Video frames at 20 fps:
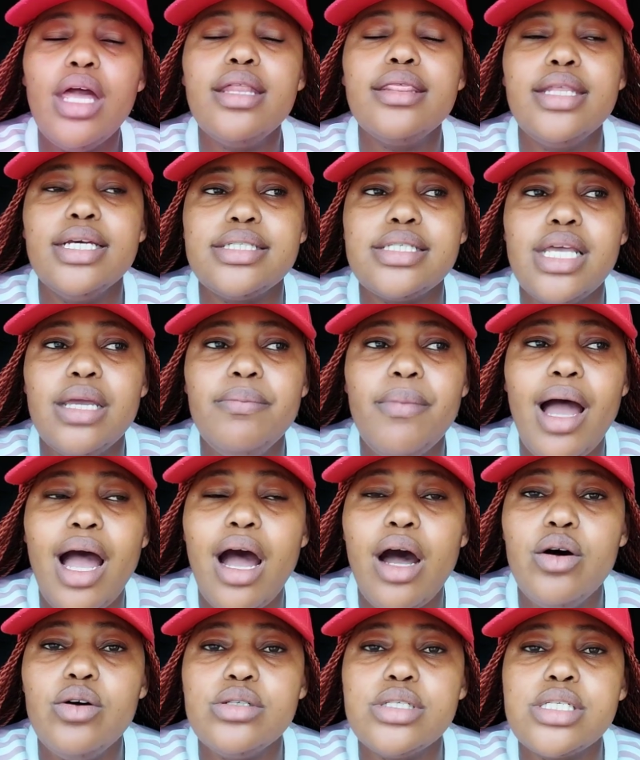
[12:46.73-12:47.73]
in the same
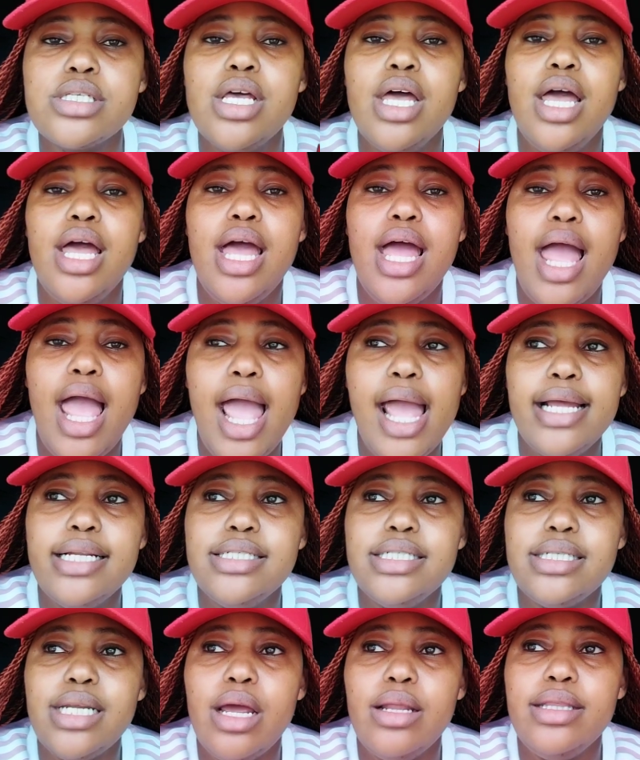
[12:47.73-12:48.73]
house,
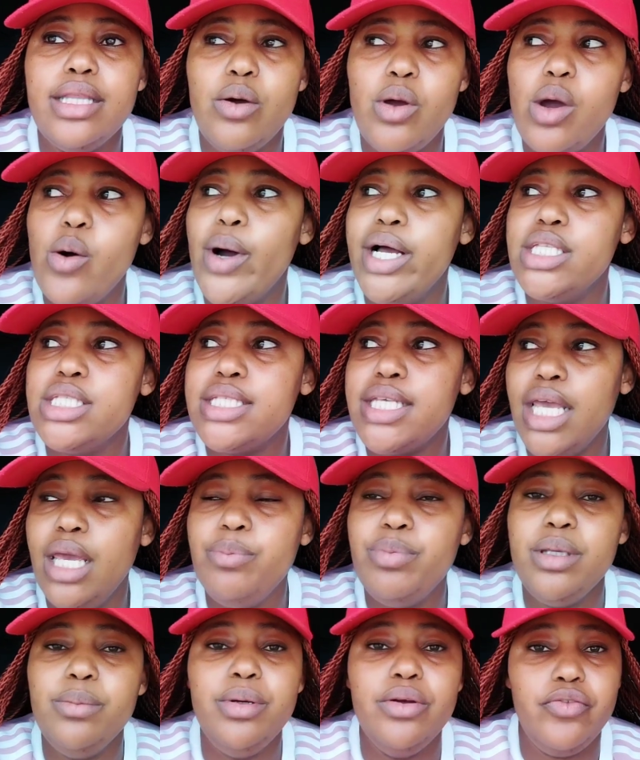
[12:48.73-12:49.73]
and they were once
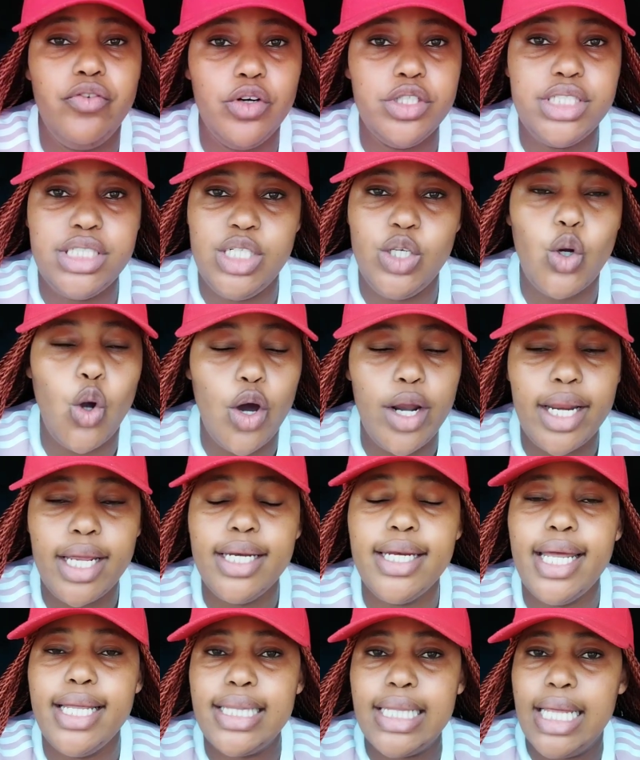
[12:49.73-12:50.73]
happy before she got
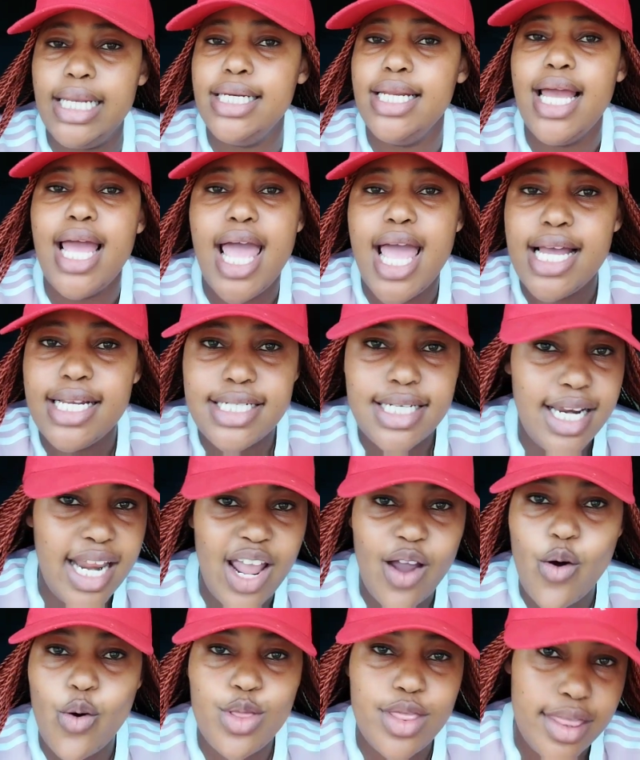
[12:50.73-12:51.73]
in and then did
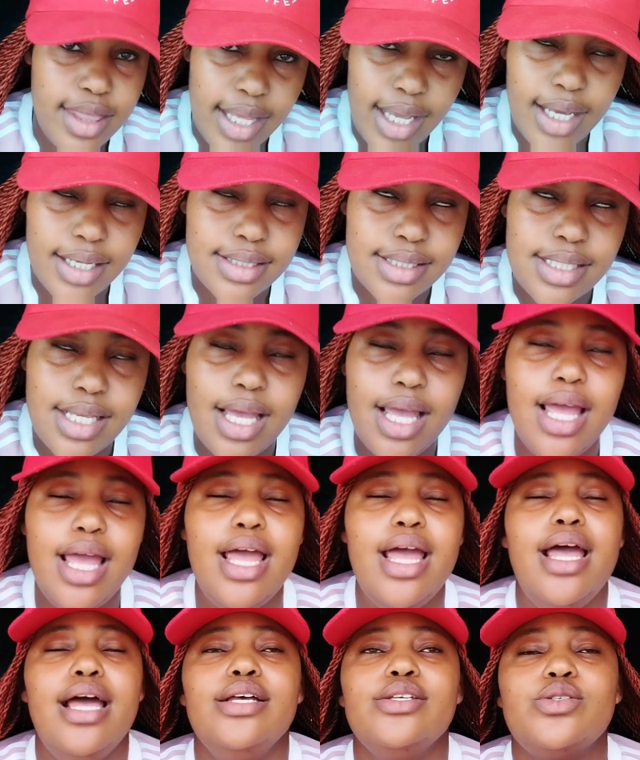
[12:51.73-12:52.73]
her own things.
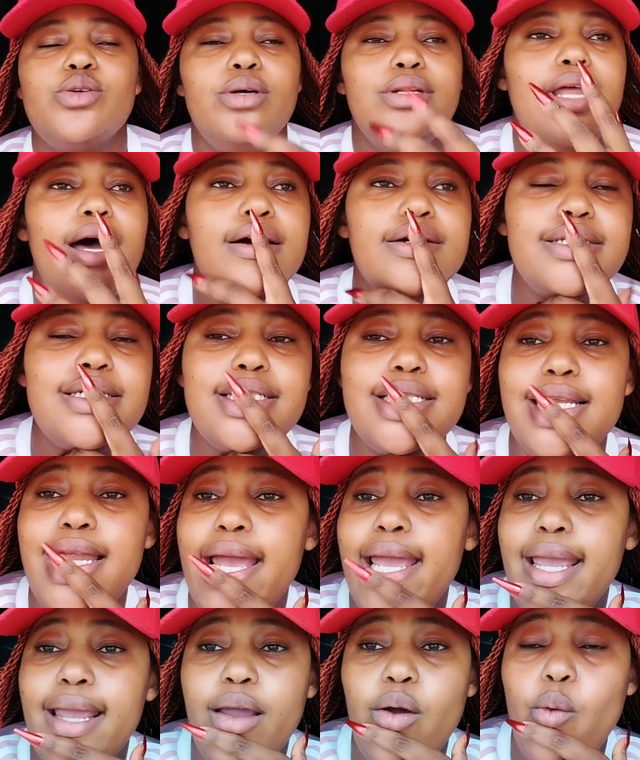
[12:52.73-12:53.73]
So now she's
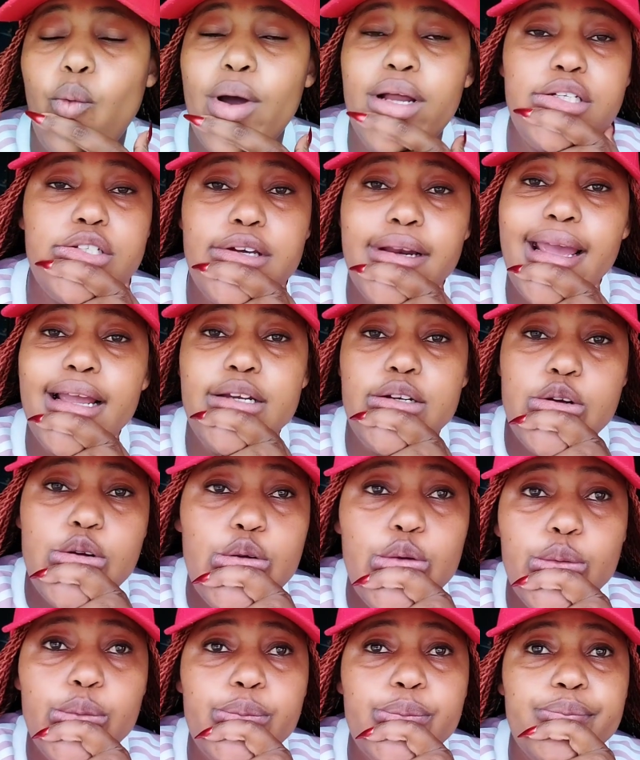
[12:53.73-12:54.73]
like, what should I
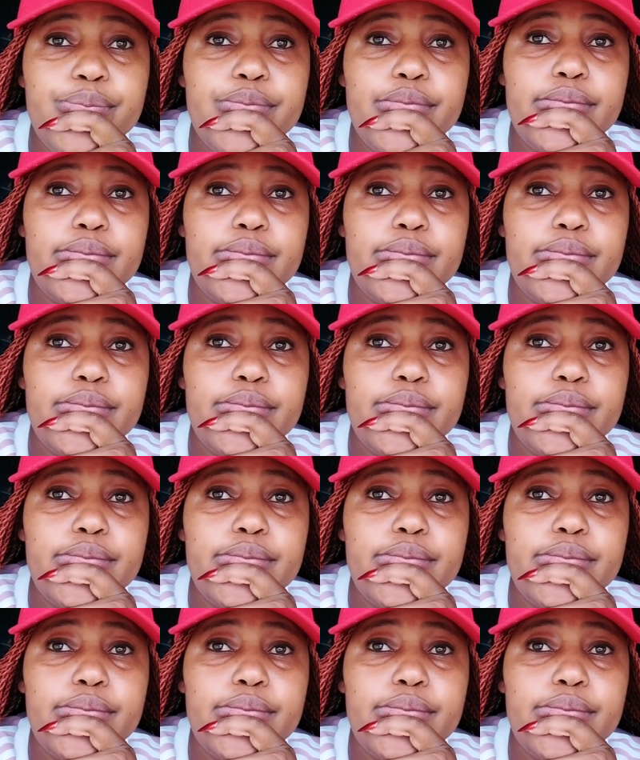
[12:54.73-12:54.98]
do?